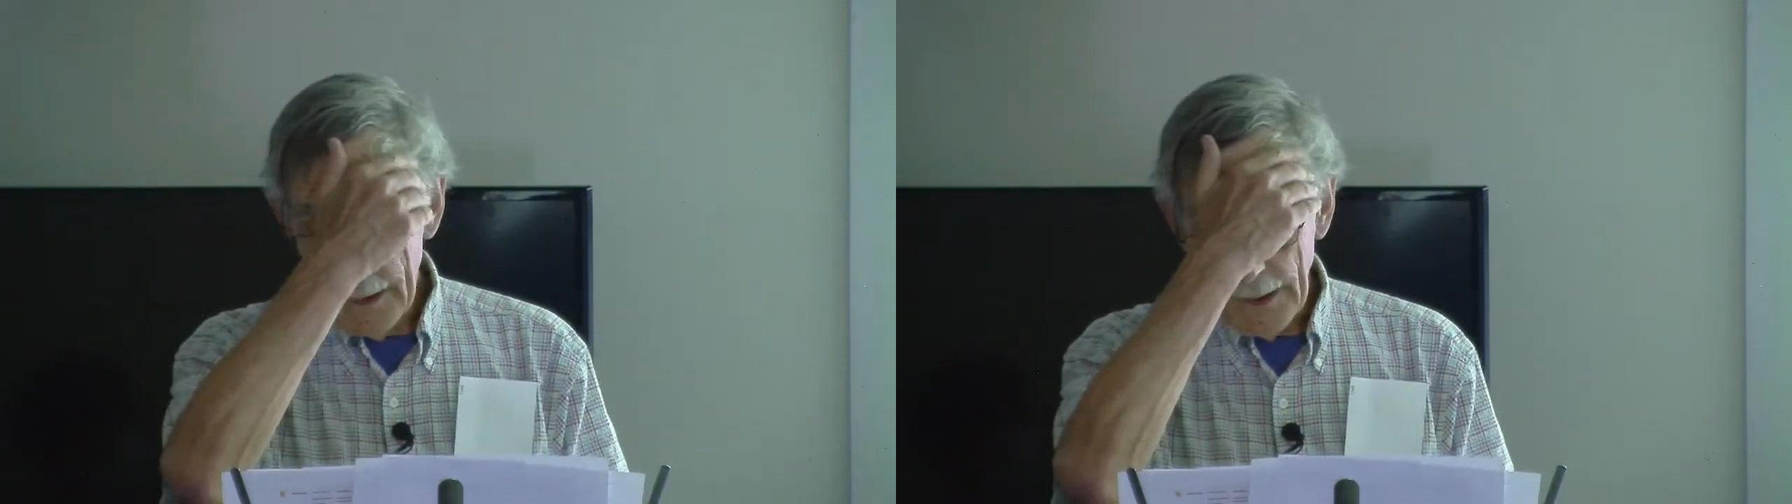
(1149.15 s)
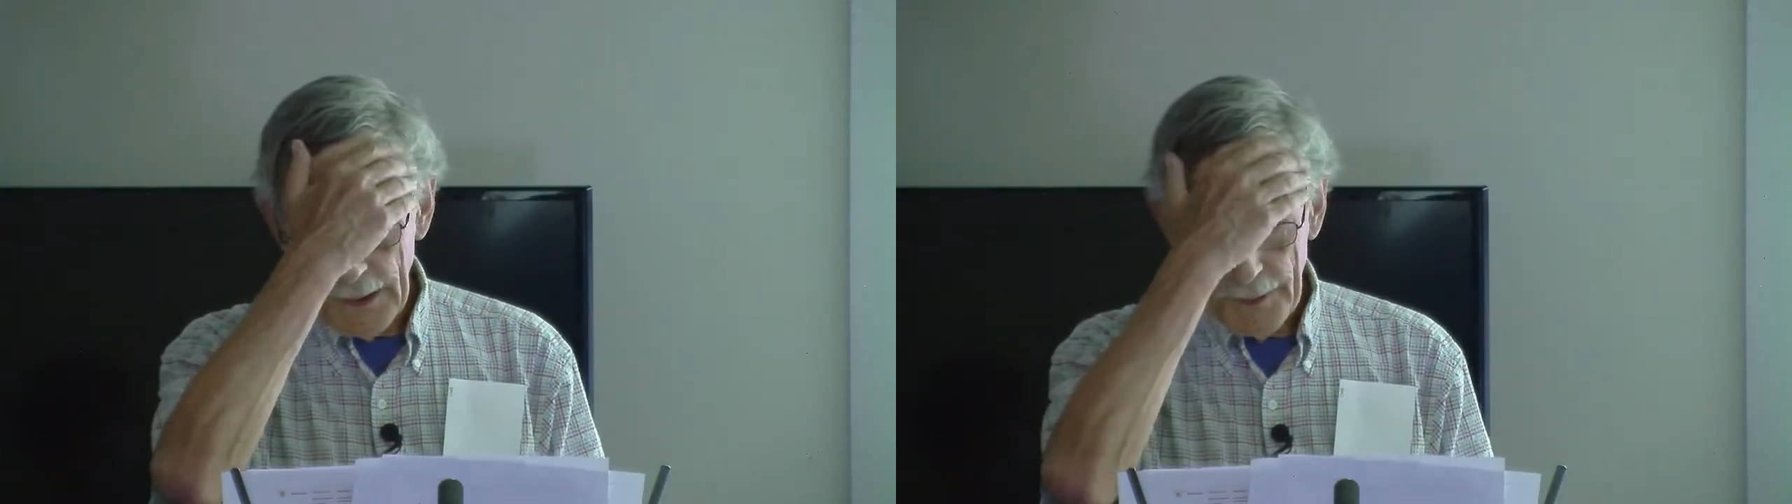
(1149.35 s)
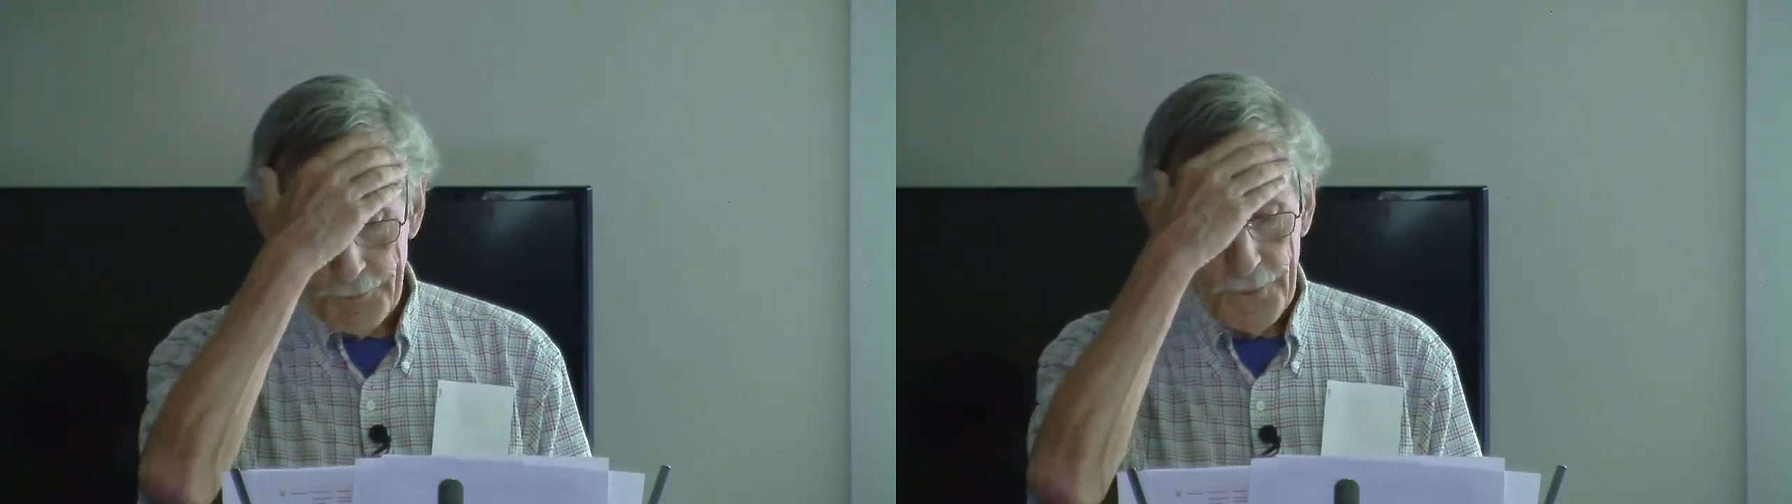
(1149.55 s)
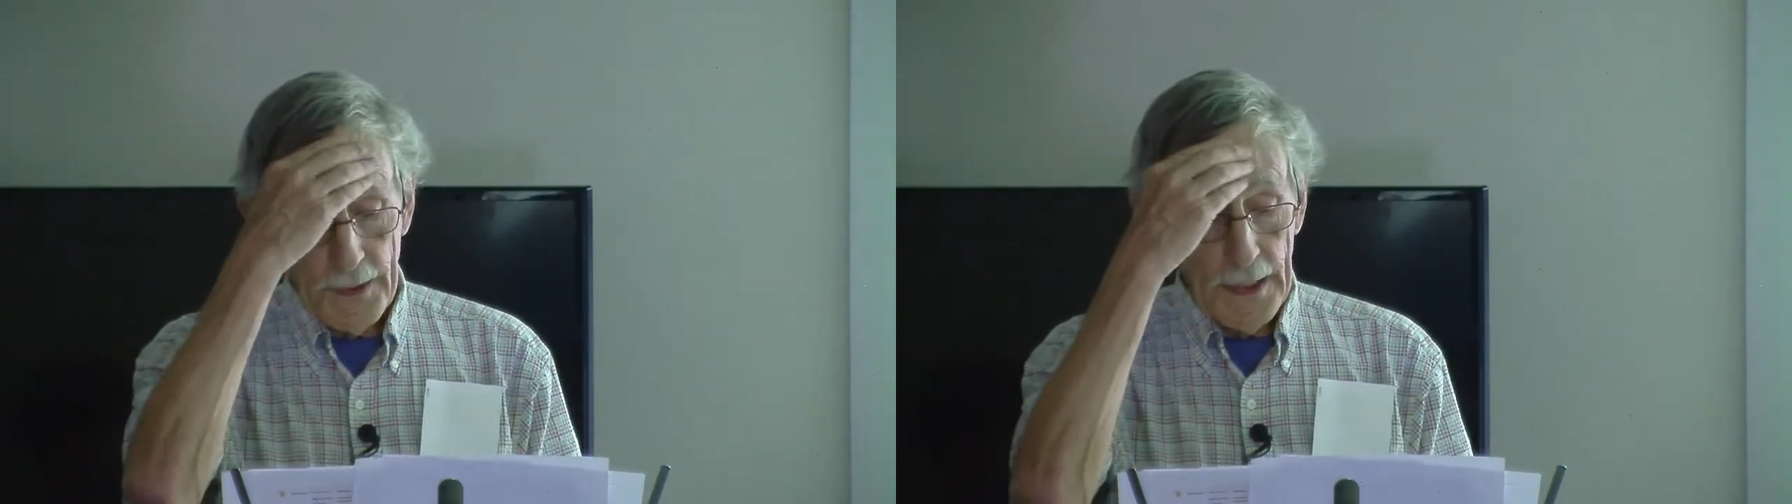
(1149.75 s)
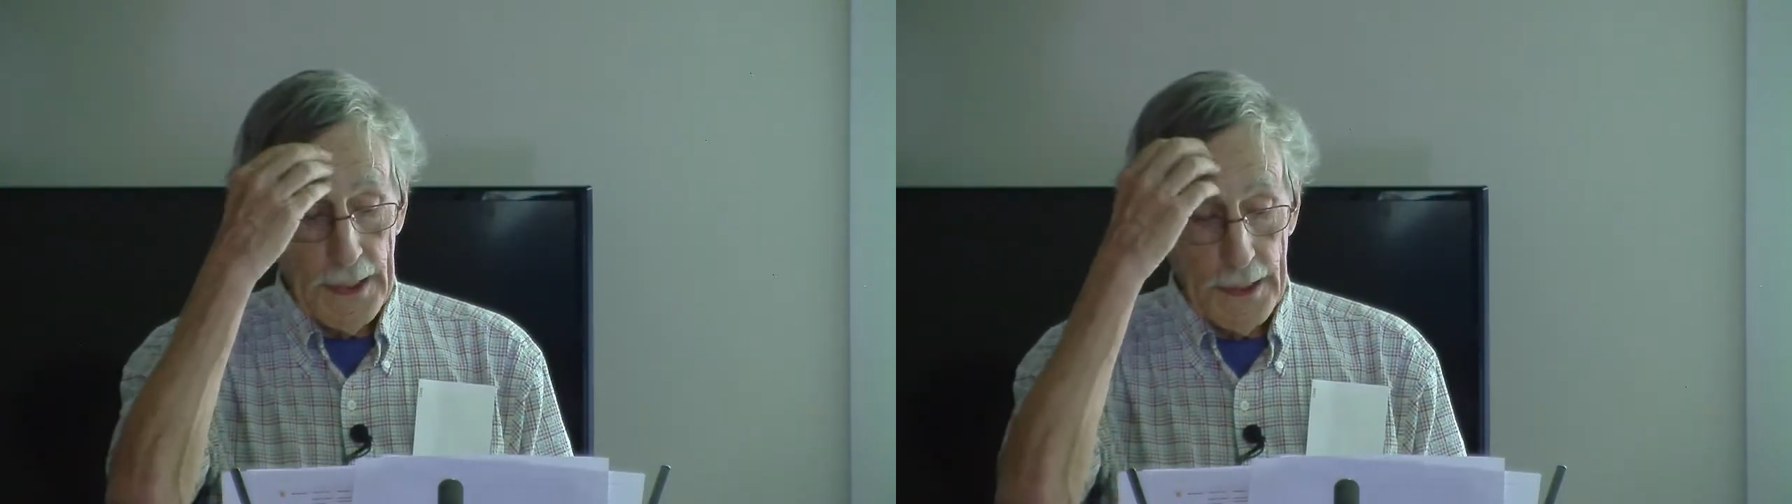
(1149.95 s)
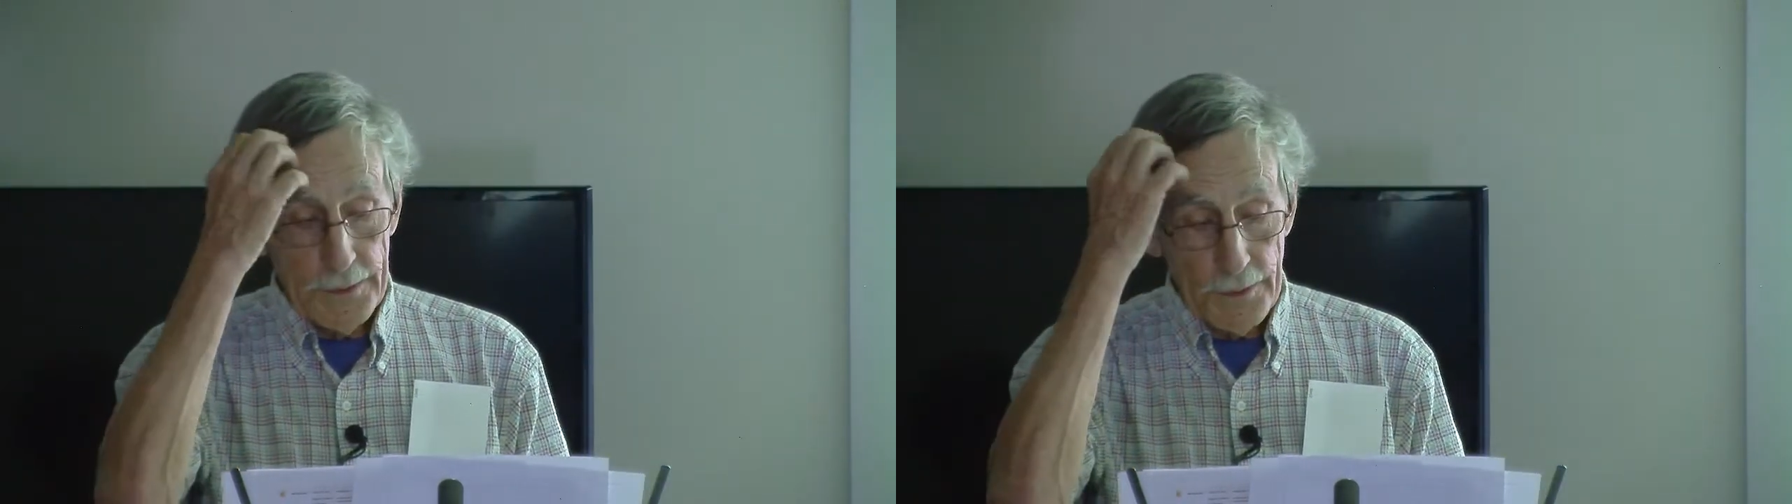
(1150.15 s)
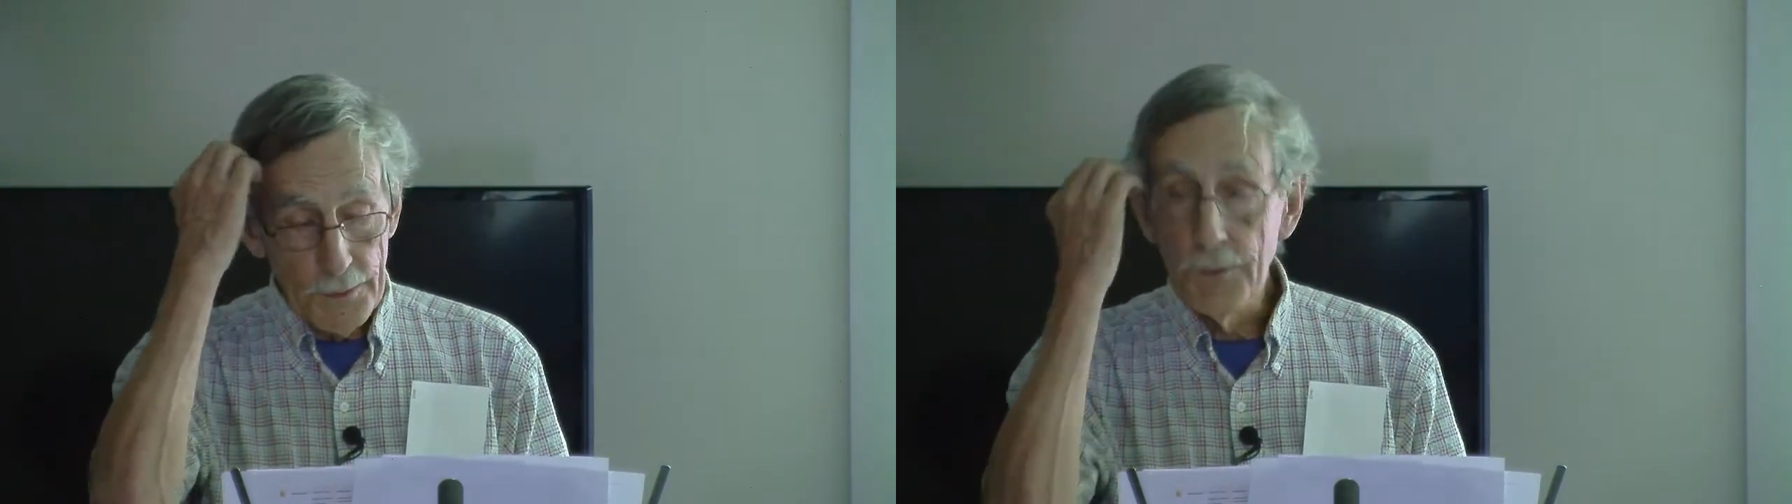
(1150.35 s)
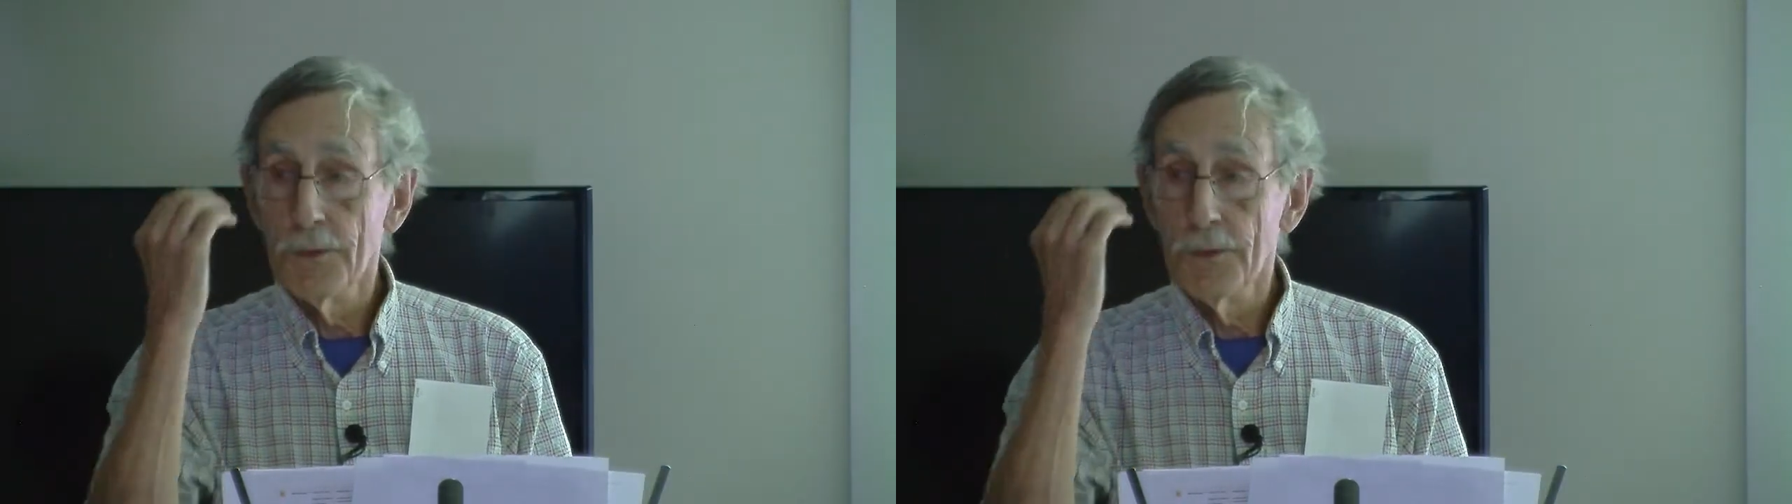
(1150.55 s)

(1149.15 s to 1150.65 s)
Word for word: Um, and